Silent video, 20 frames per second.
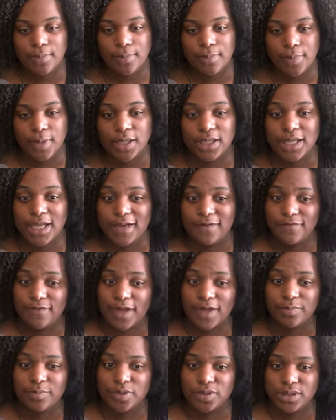but gain
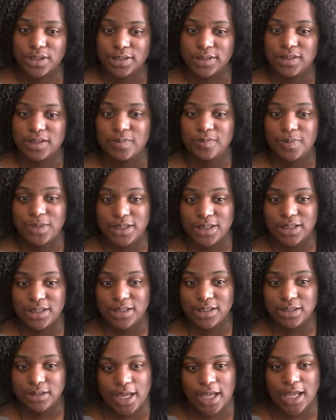5%
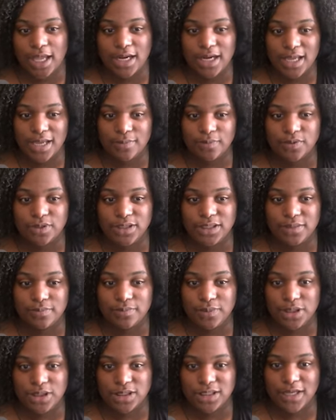speed, and able to eat
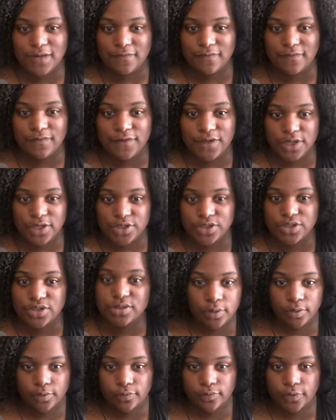meat and fish.
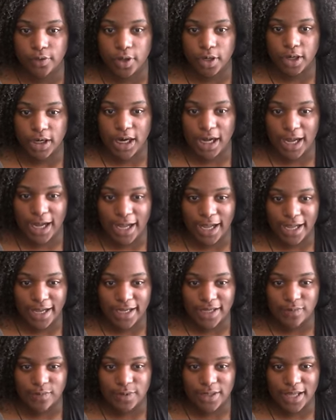For our
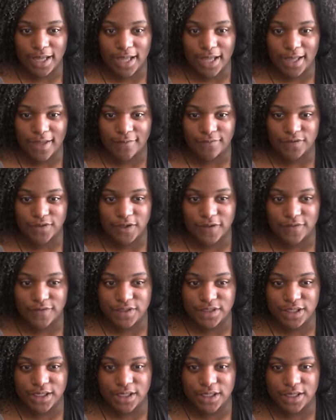hide, we have tough
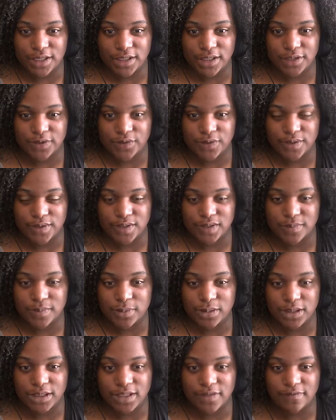skin, increases
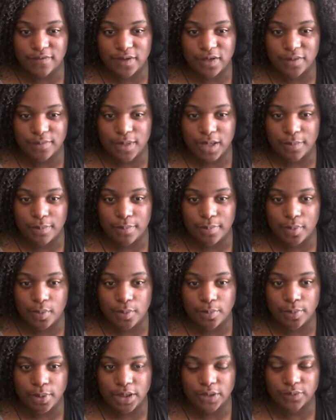bleed, venom, and
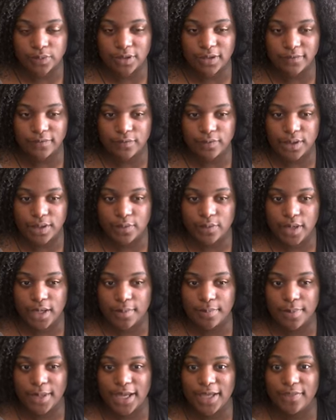bone break recovery
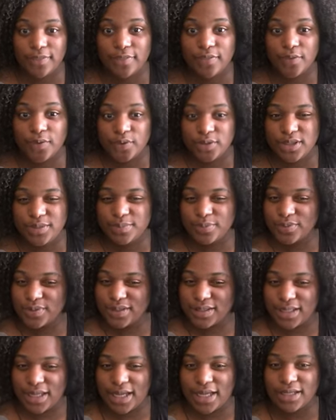rate by
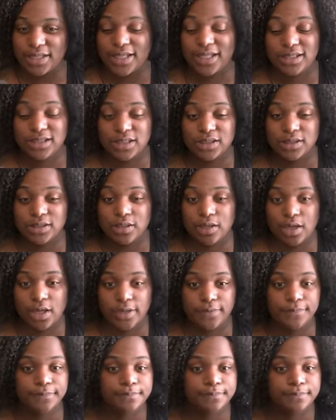30%. That's a lot.